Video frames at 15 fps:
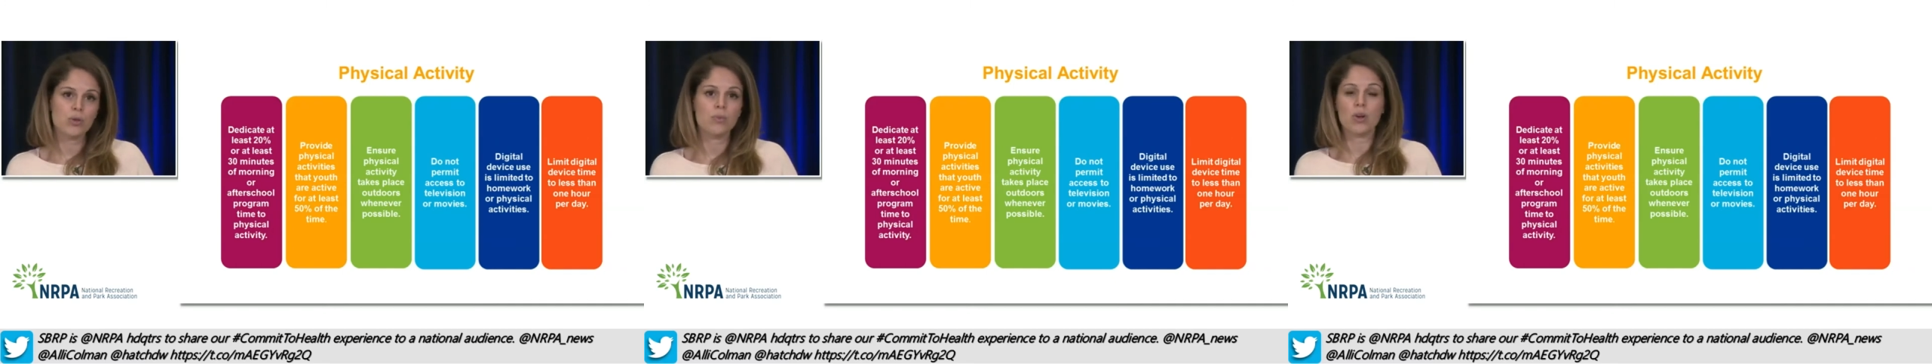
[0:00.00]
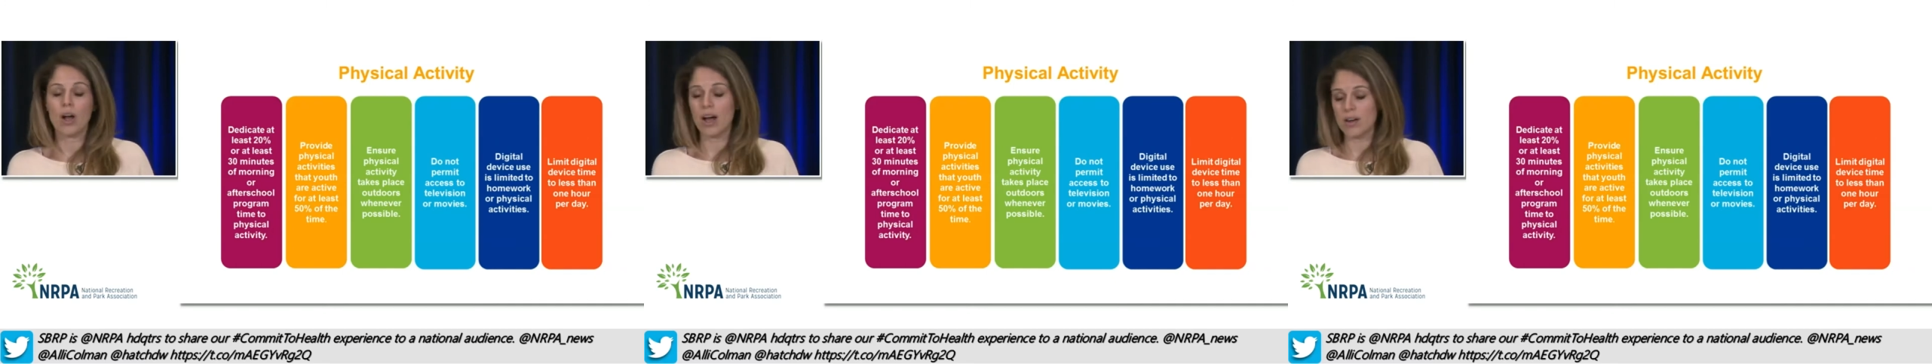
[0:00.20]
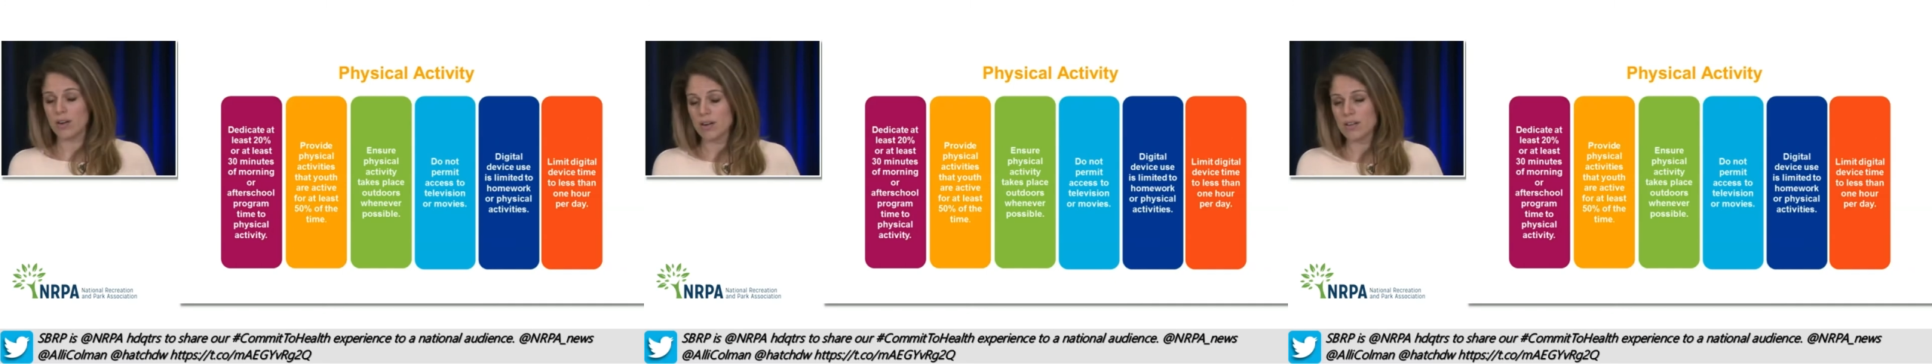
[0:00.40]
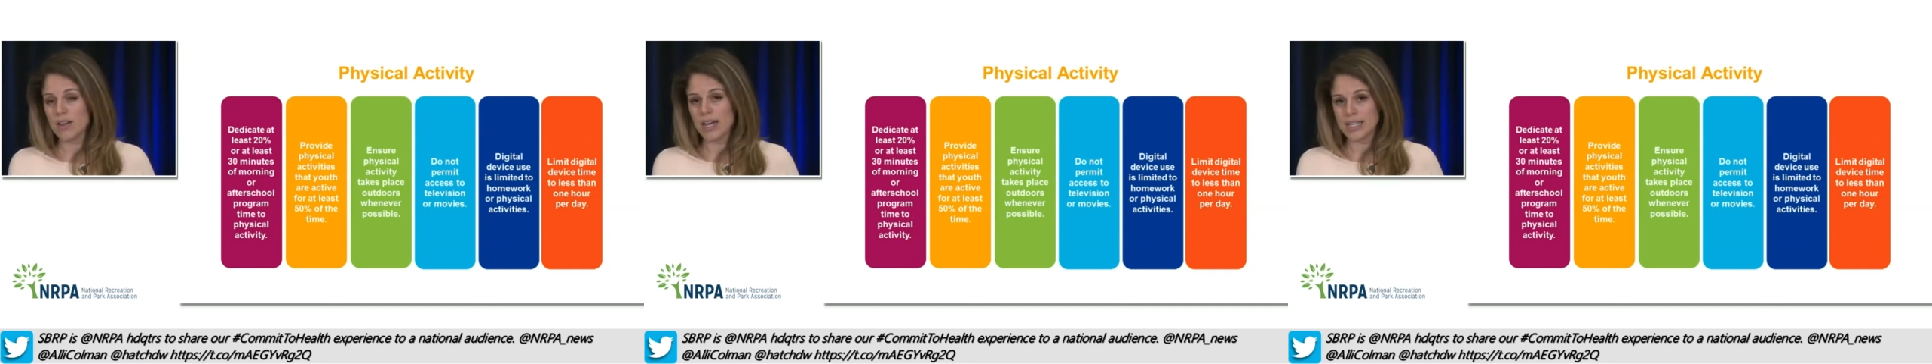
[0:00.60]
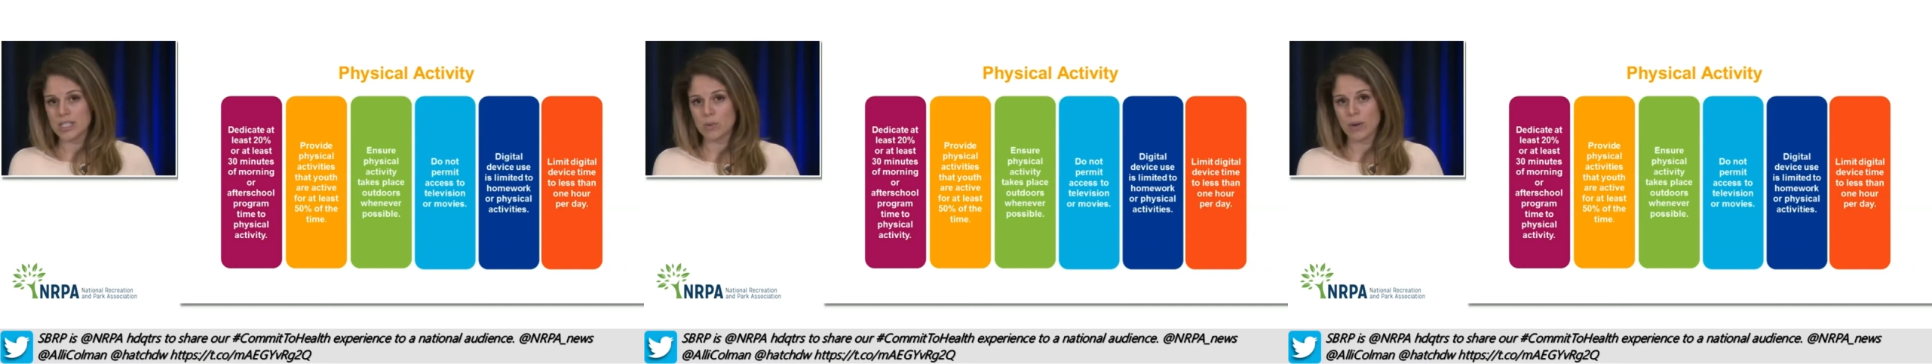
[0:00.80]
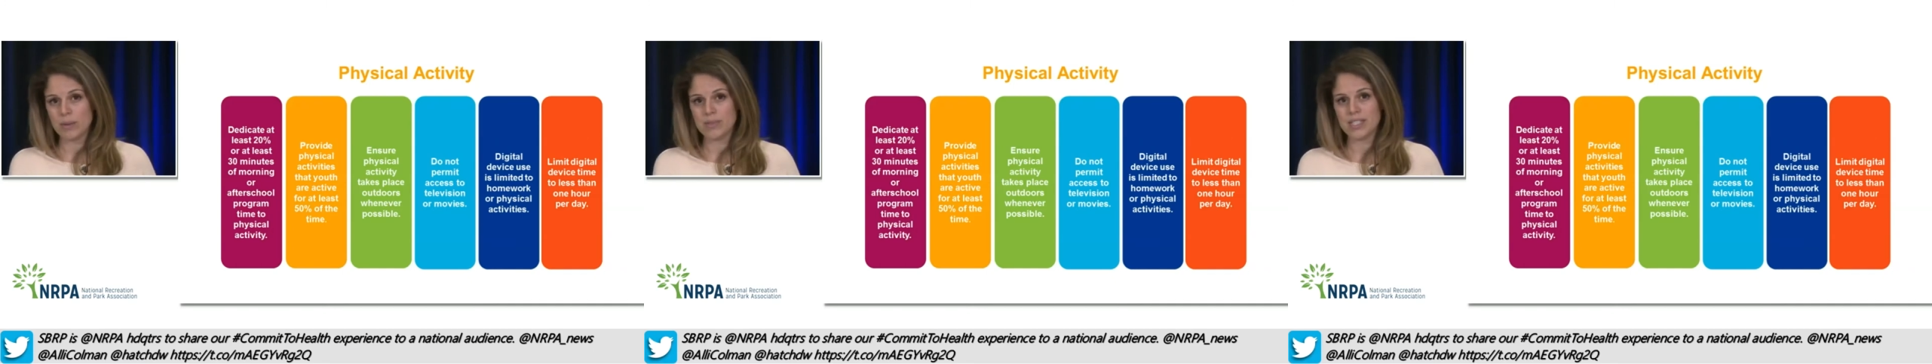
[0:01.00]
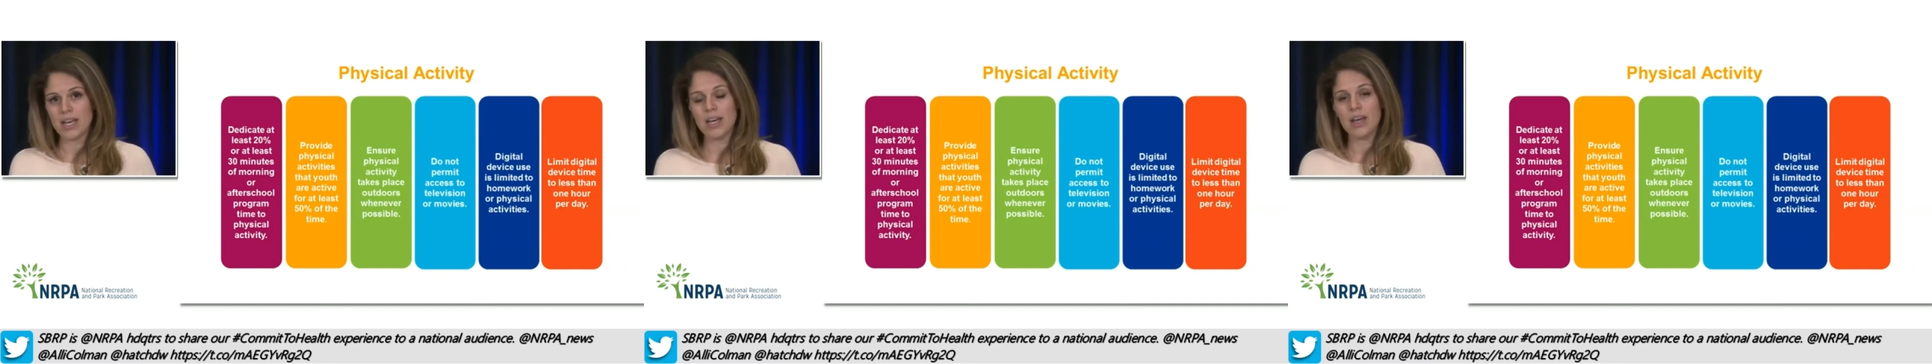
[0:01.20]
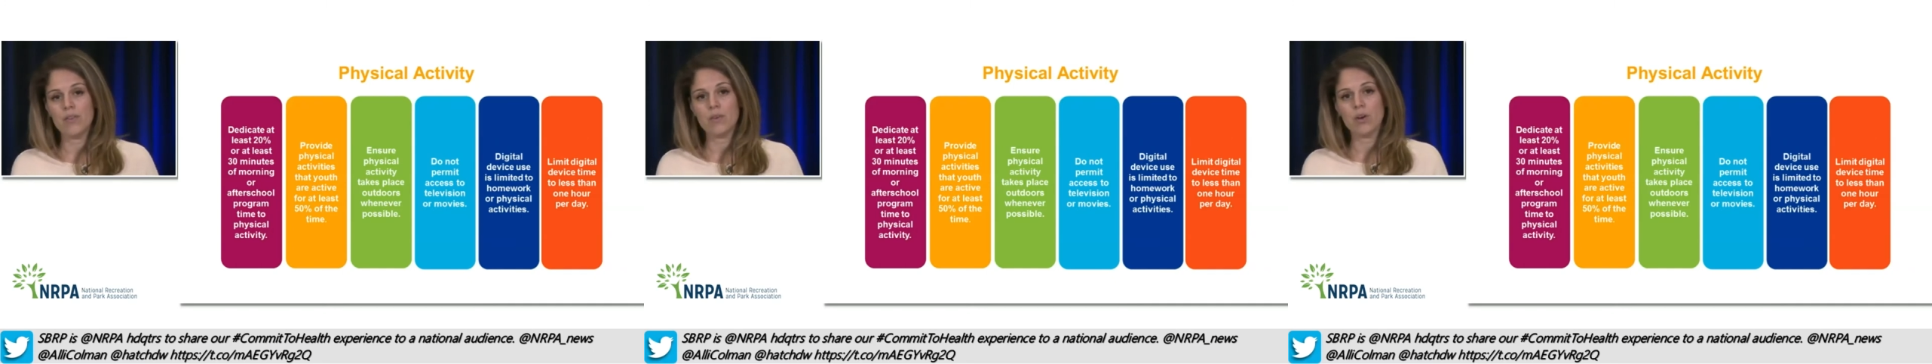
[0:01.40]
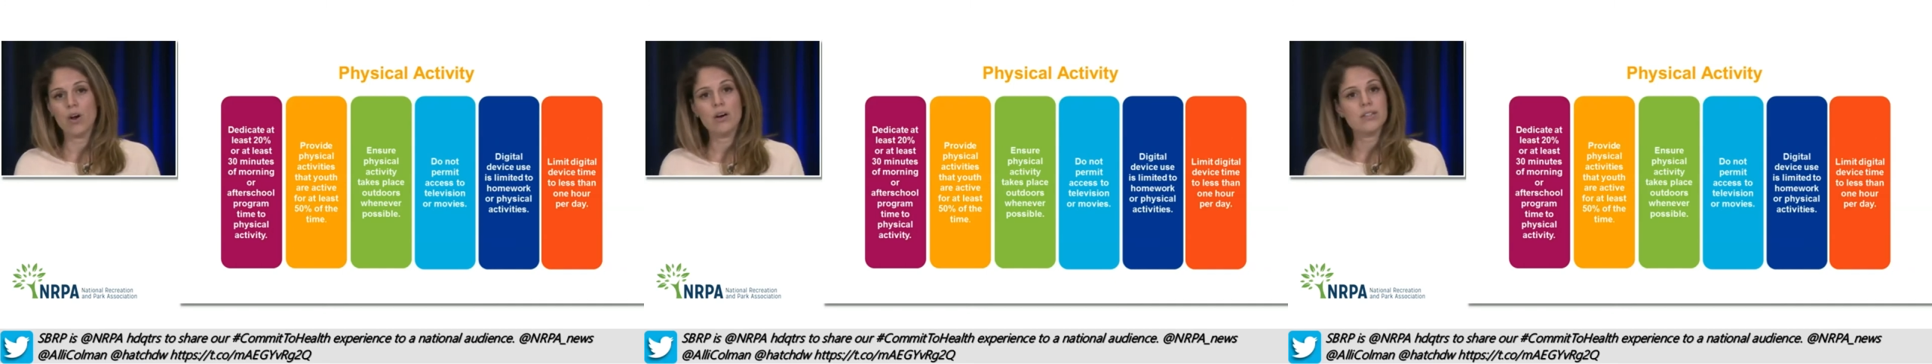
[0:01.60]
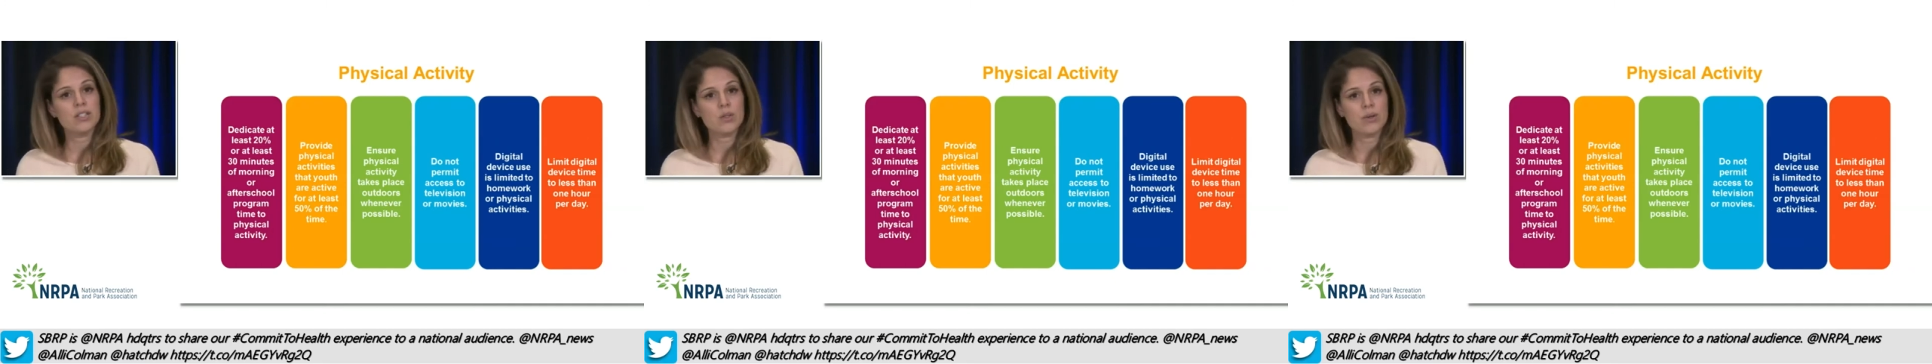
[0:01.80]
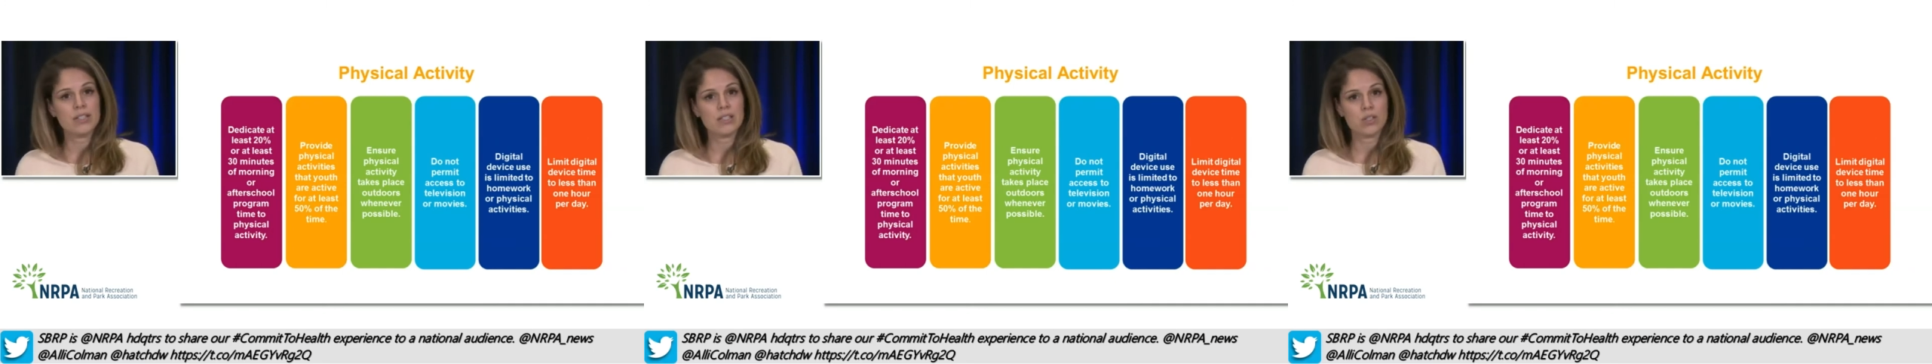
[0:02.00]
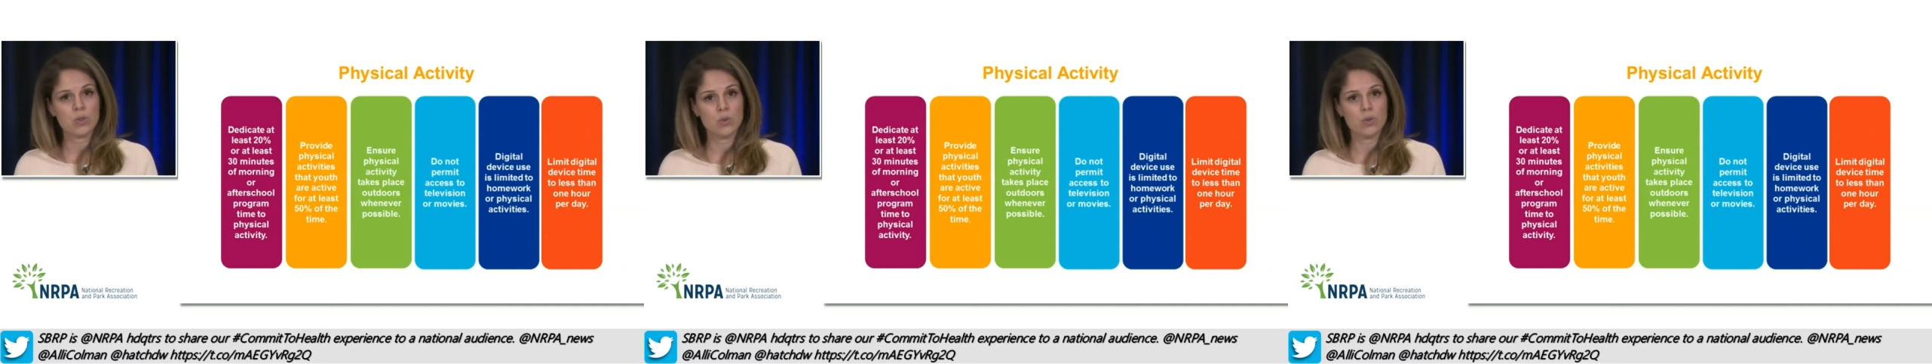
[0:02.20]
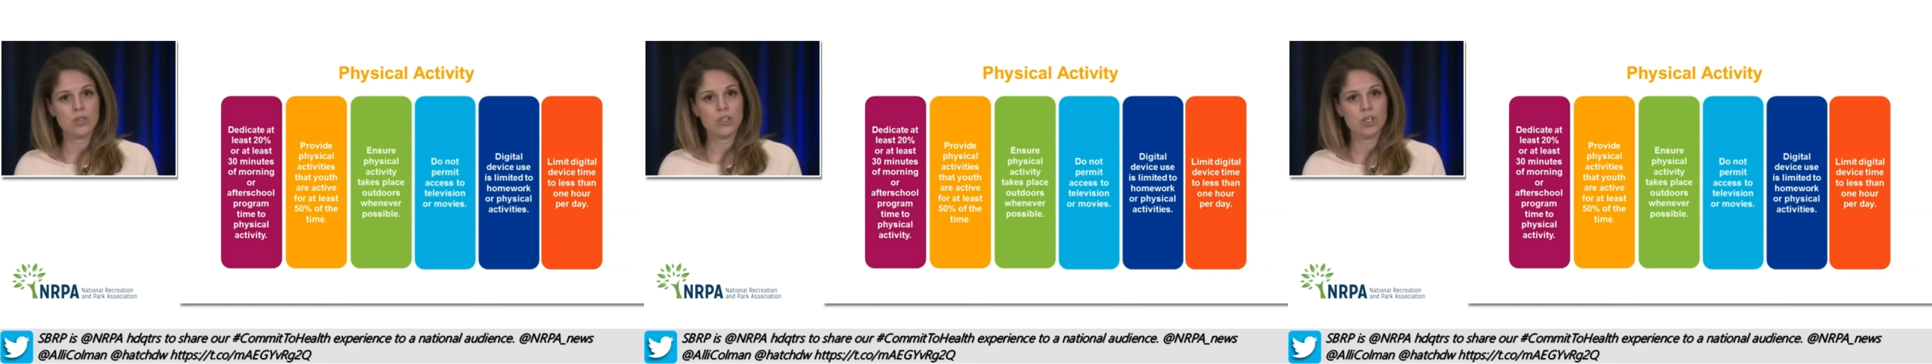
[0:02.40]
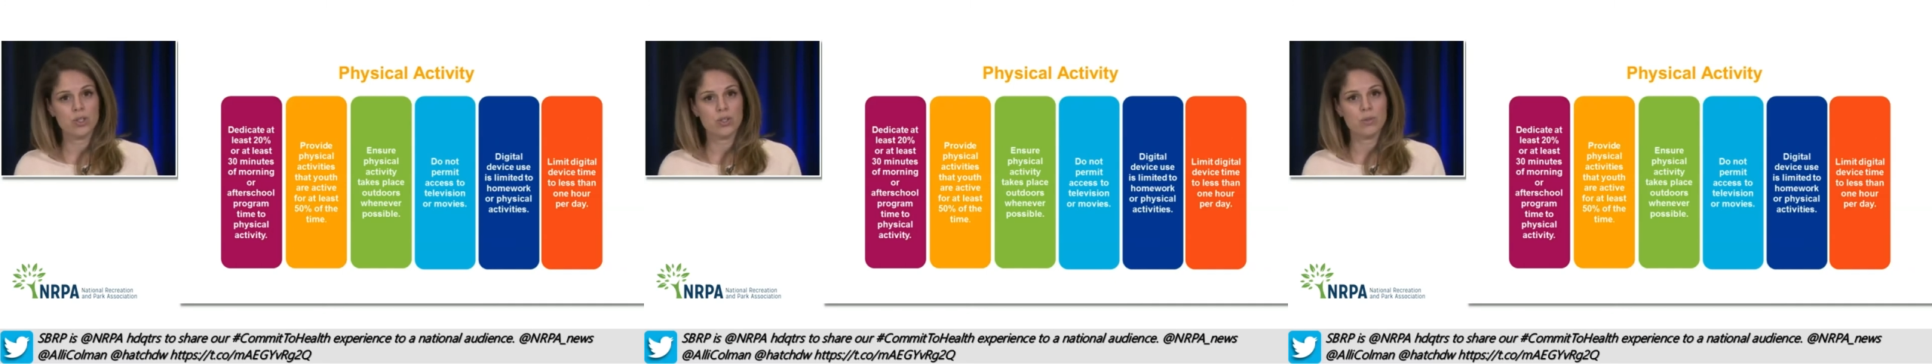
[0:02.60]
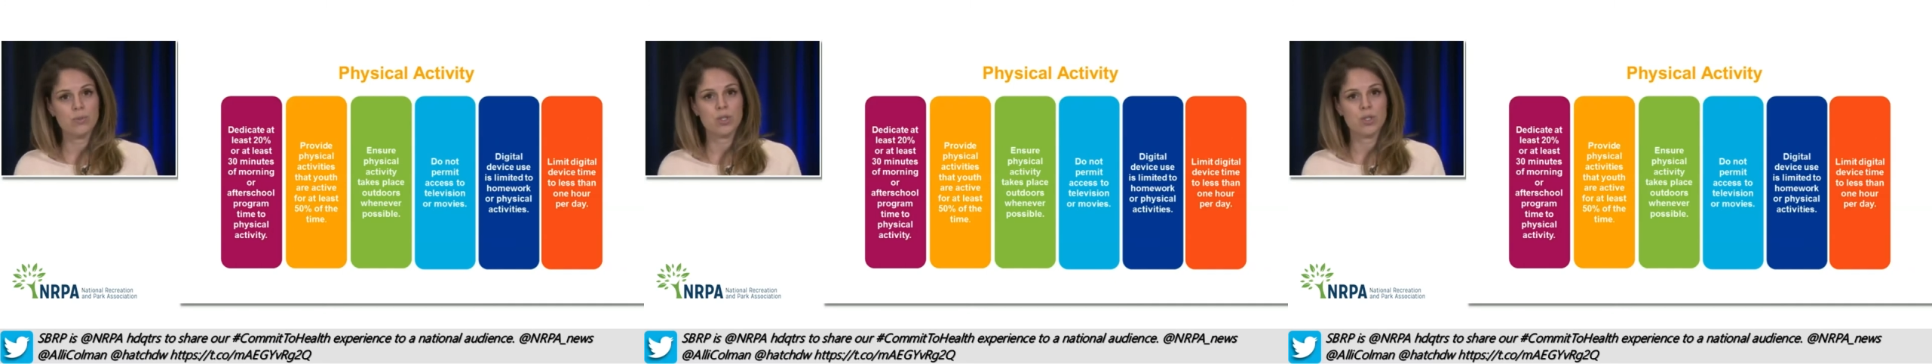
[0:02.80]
They're on our Alliance website, and they're also on SchoolTube.